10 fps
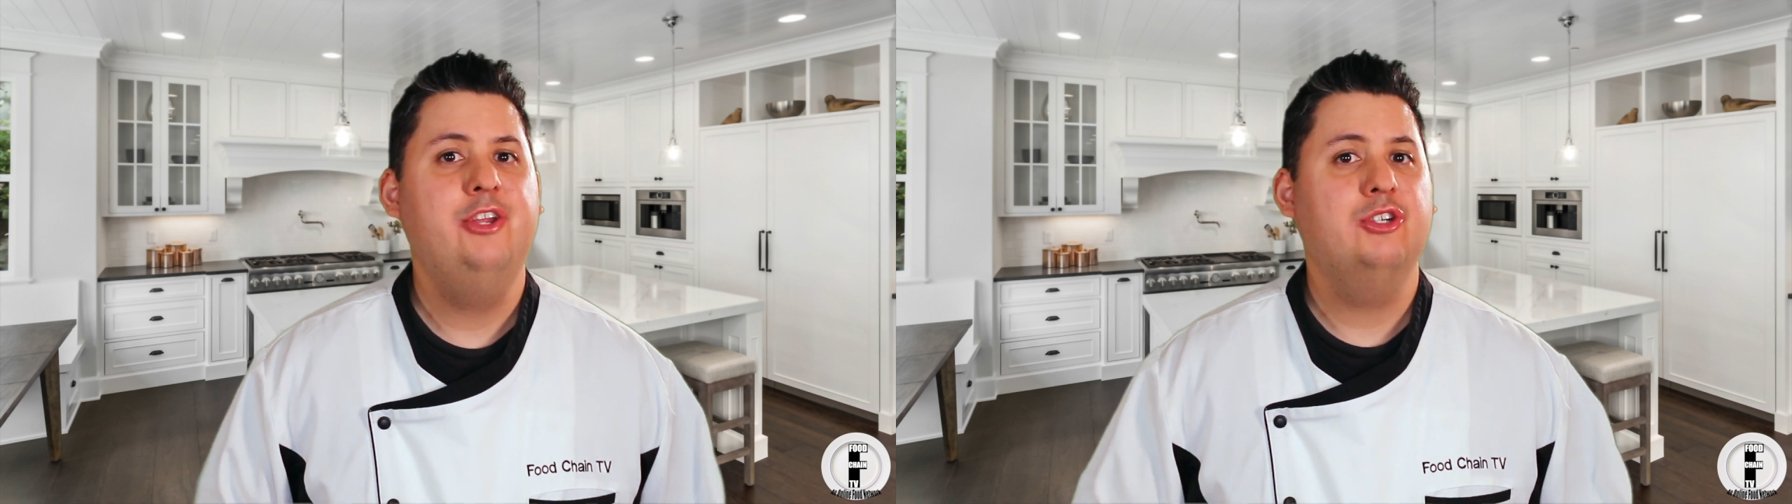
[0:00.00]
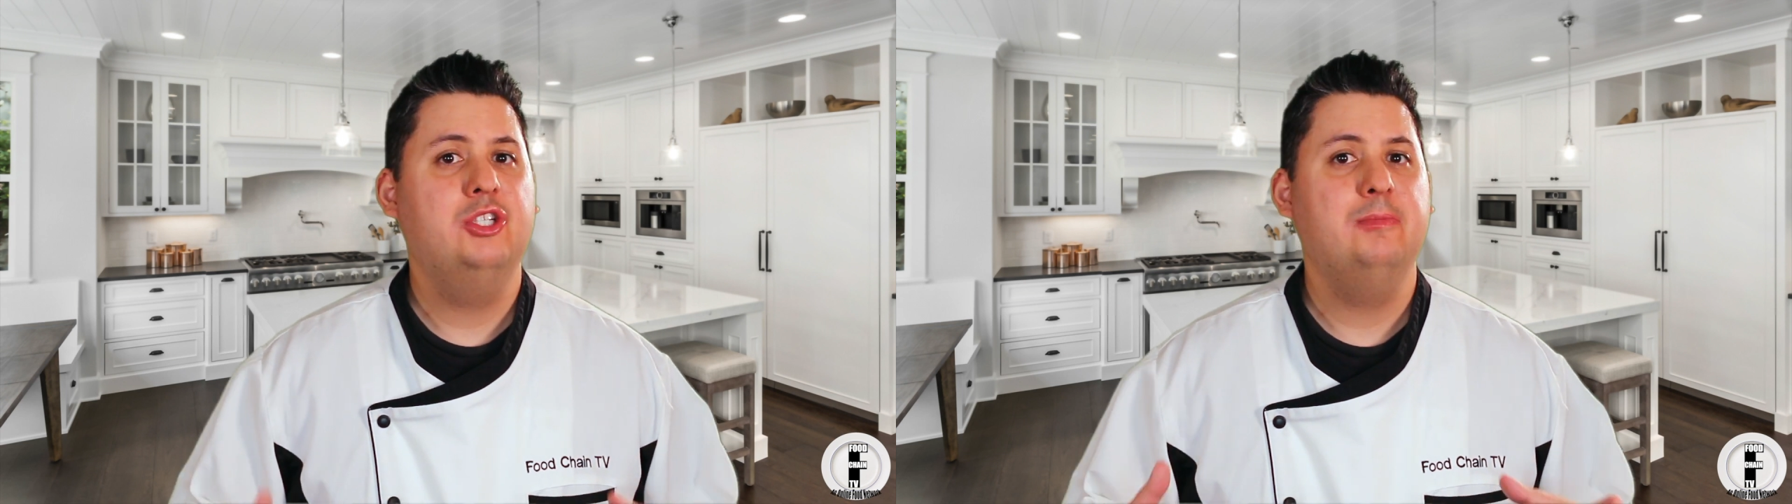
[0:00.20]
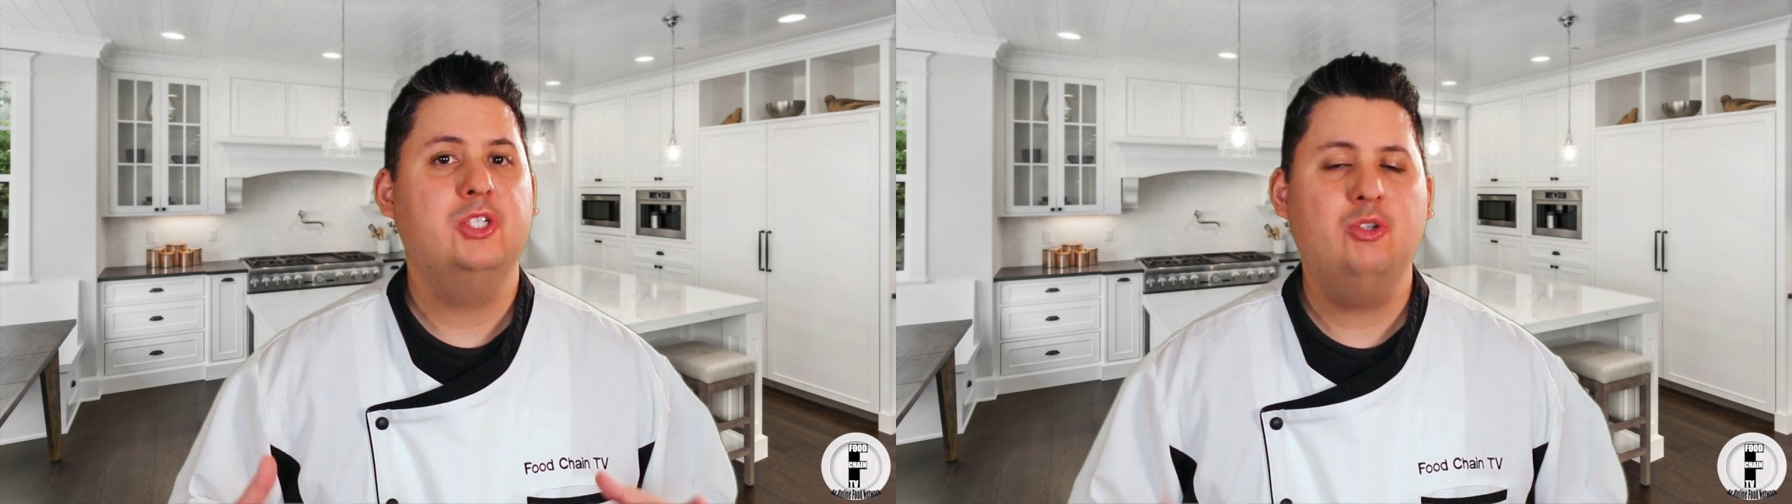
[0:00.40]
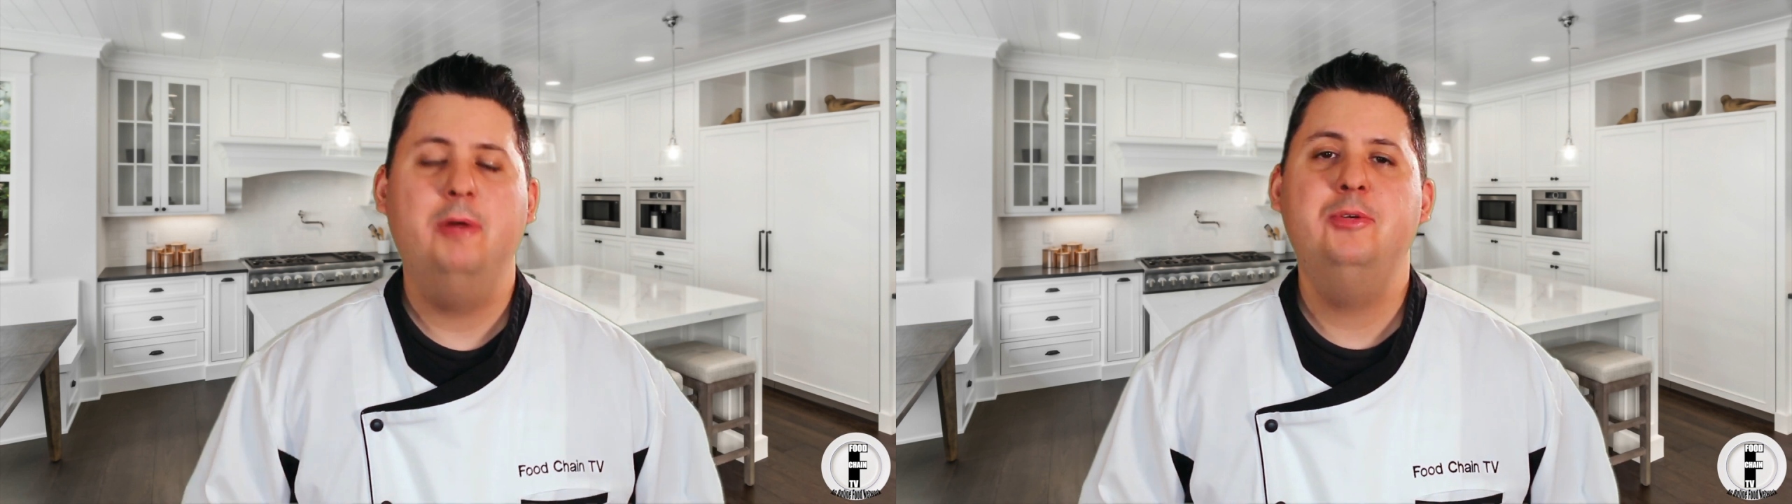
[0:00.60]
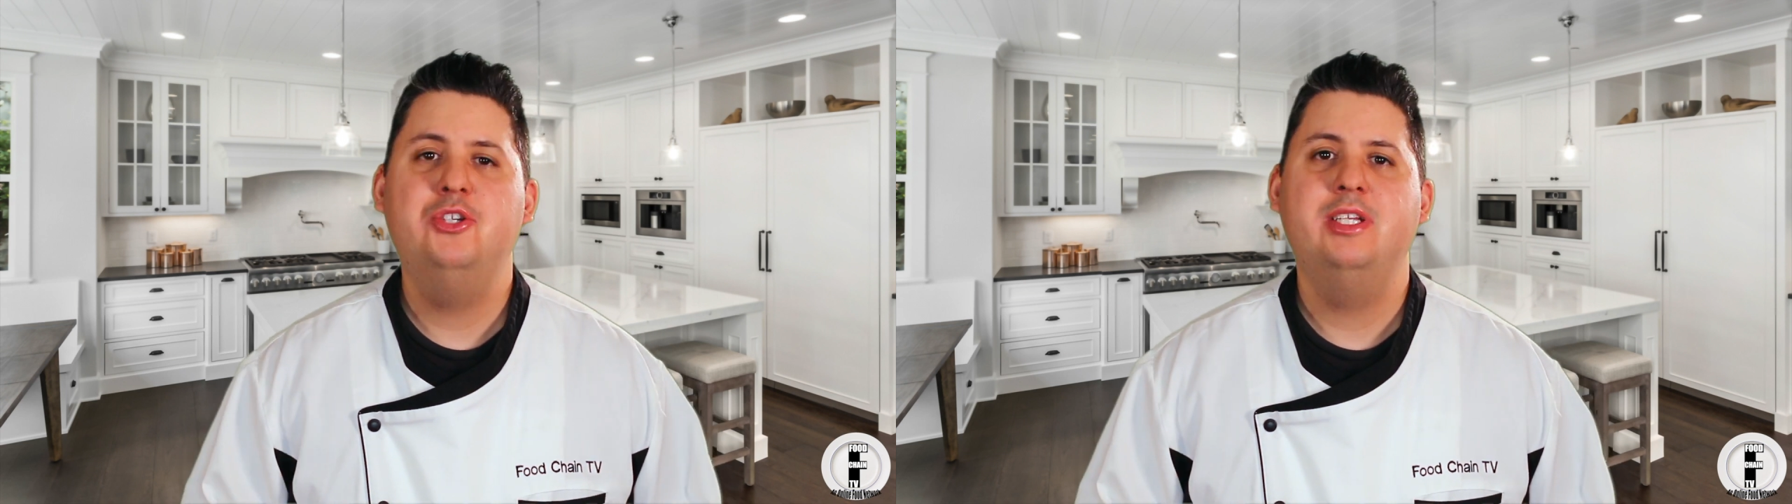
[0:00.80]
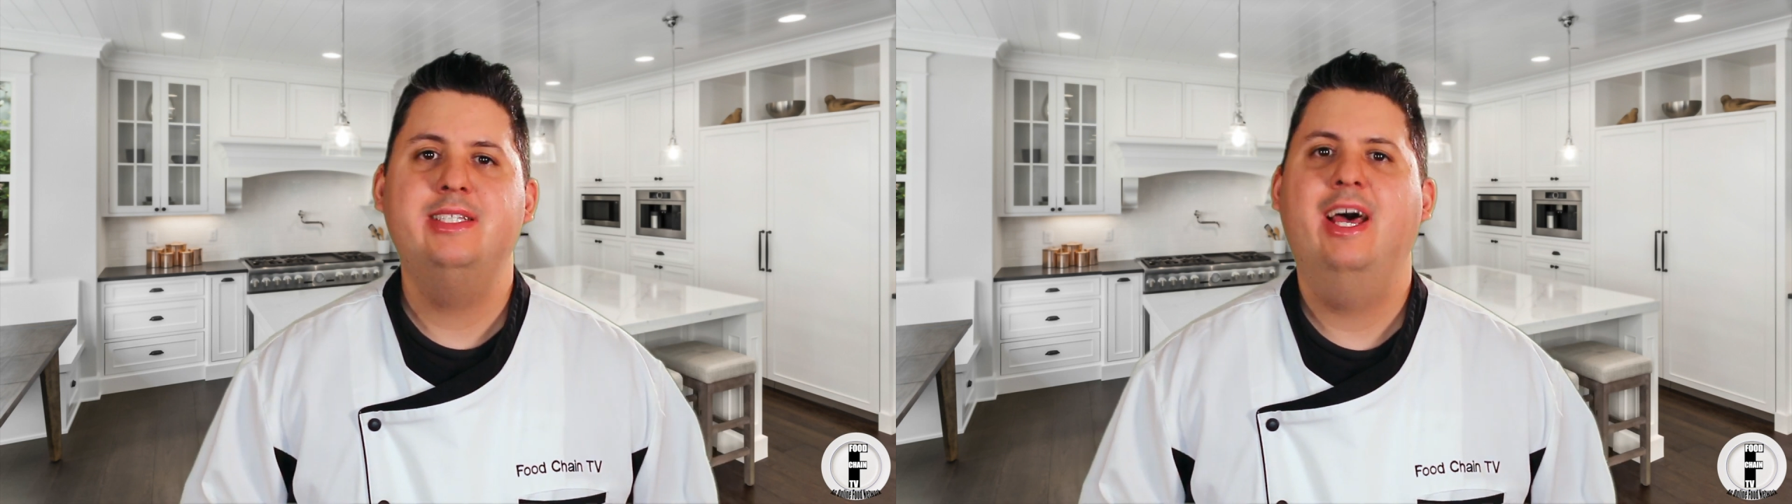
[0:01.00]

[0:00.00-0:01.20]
Your subscriptions